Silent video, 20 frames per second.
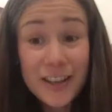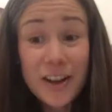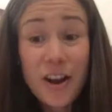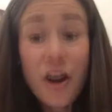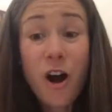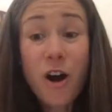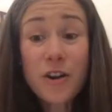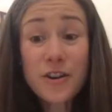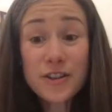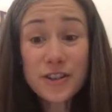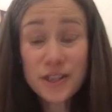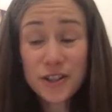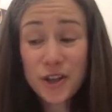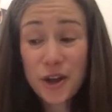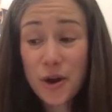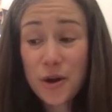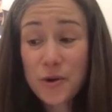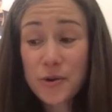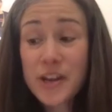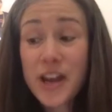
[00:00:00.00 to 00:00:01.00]

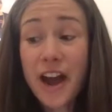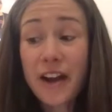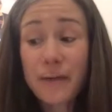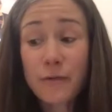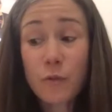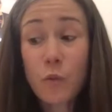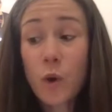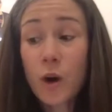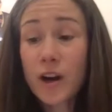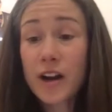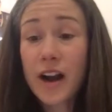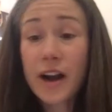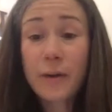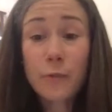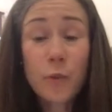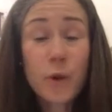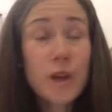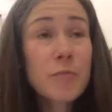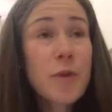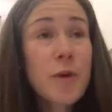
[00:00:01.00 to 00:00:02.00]
Also,
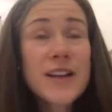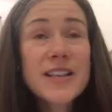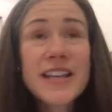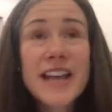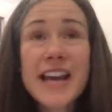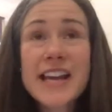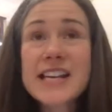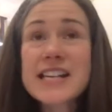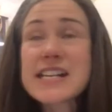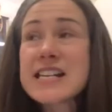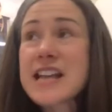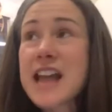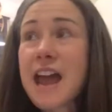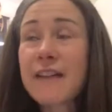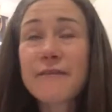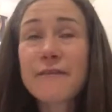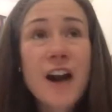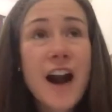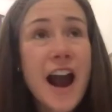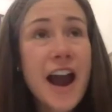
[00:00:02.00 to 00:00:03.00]
WordPress, I had
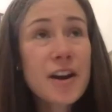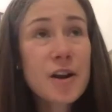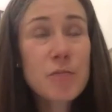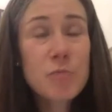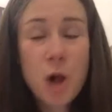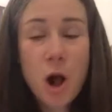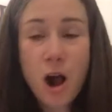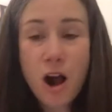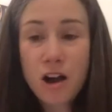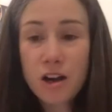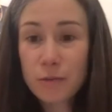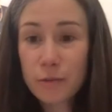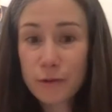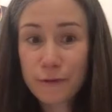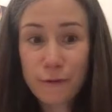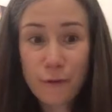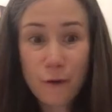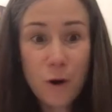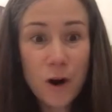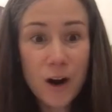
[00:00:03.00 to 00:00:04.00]
never had a blog
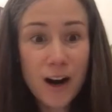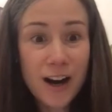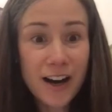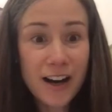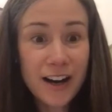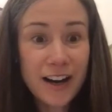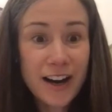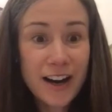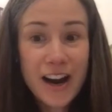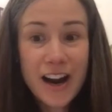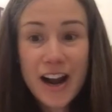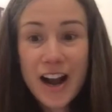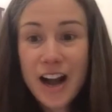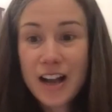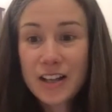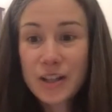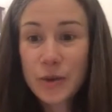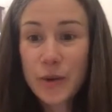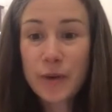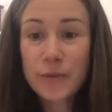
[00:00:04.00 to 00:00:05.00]
before.
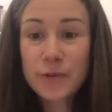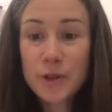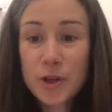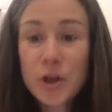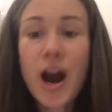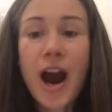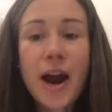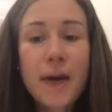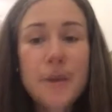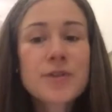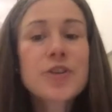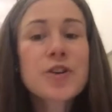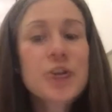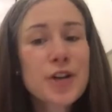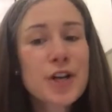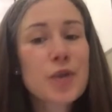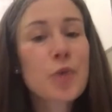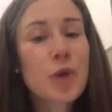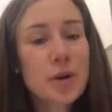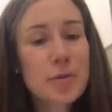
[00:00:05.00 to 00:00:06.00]
So I was
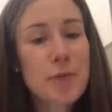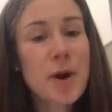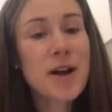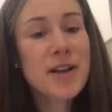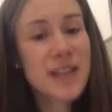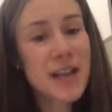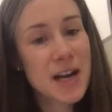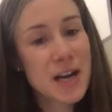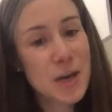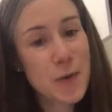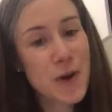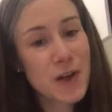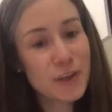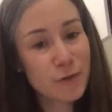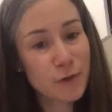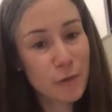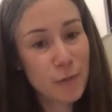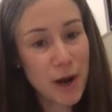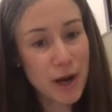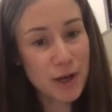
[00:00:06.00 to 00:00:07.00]
learning WordPress anyways
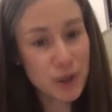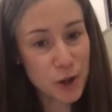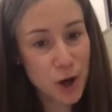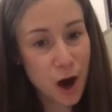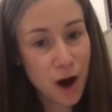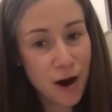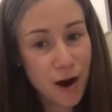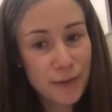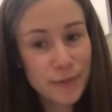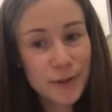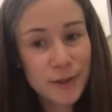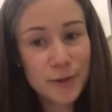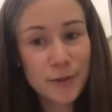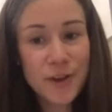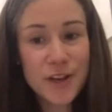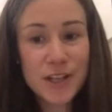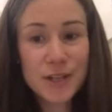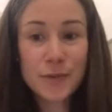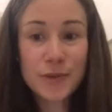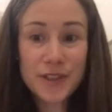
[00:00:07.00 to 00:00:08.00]
for my job. So
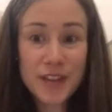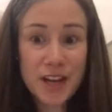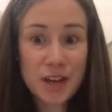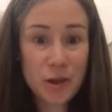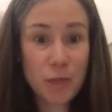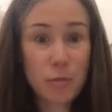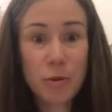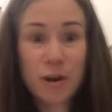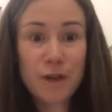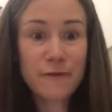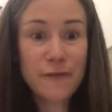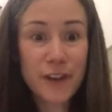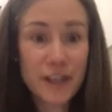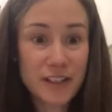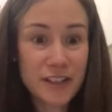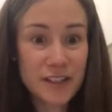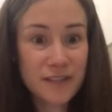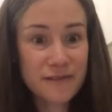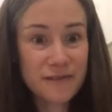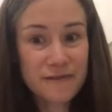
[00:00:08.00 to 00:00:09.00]
this was like the
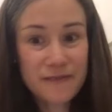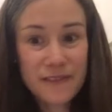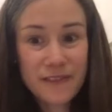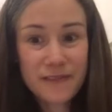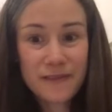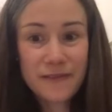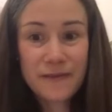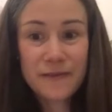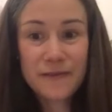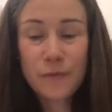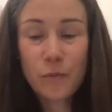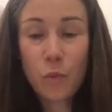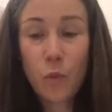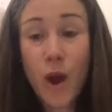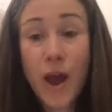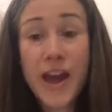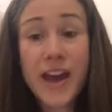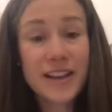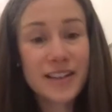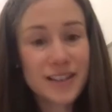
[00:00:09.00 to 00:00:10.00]
perfect
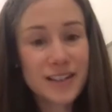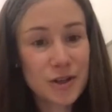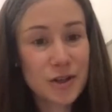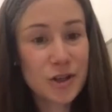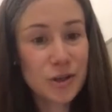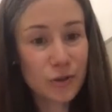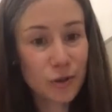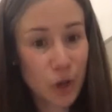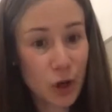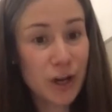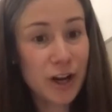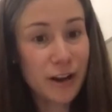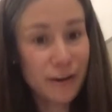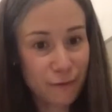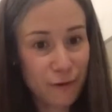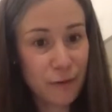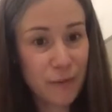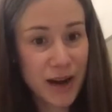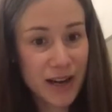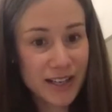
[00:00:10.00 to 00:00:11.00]
way to learn it
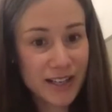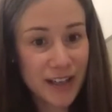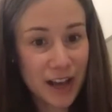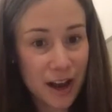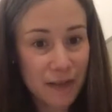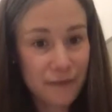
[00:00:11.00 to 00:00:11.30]
for myself.